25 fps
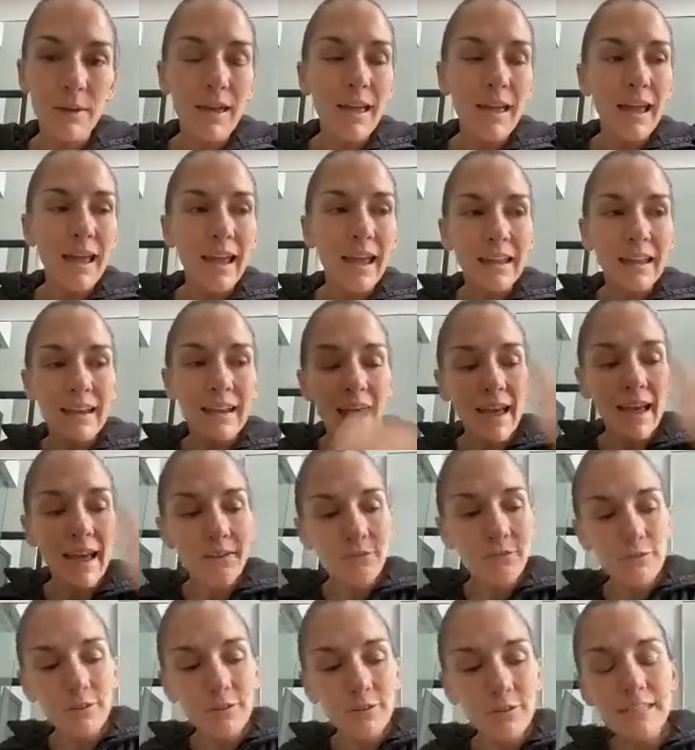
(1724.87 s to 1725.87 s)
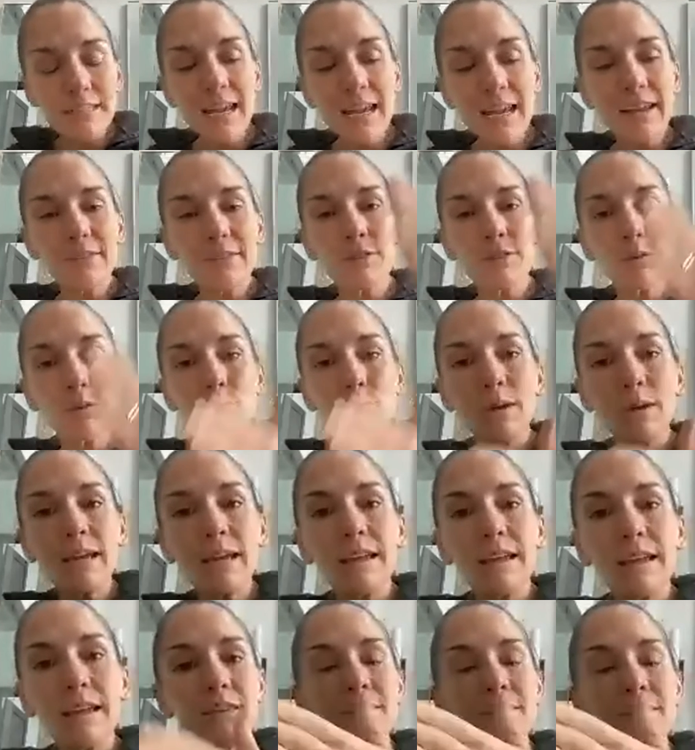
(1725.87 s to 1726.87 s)
And every day of the week,
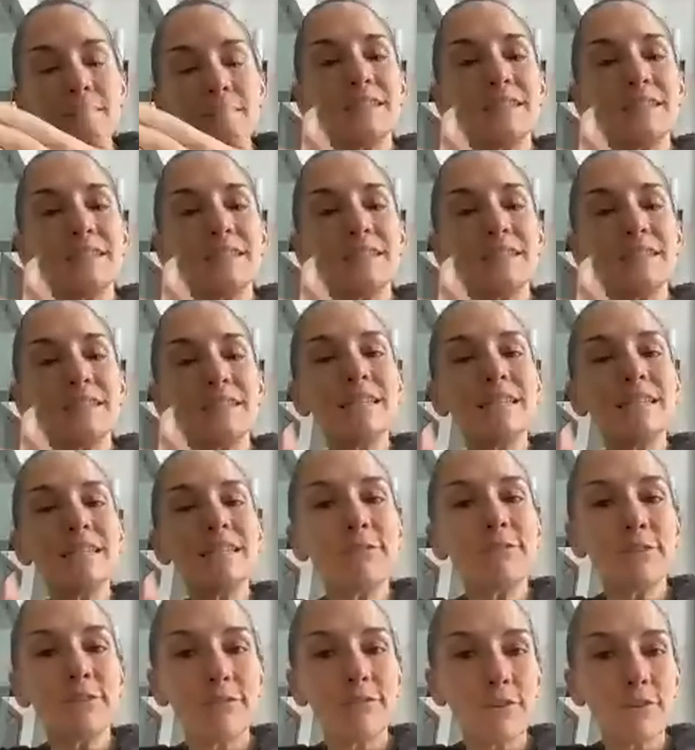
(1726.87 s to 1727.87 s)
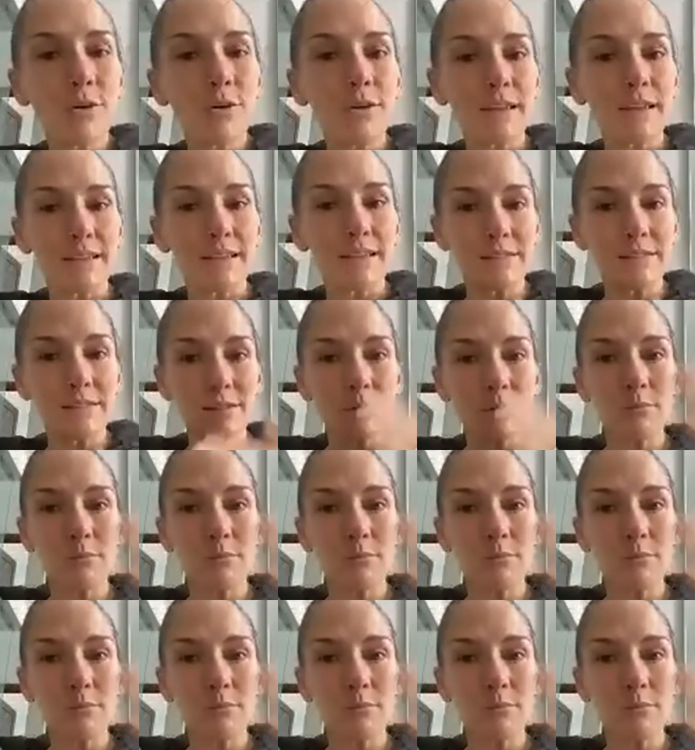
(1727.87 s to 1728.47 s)
there's a different focus.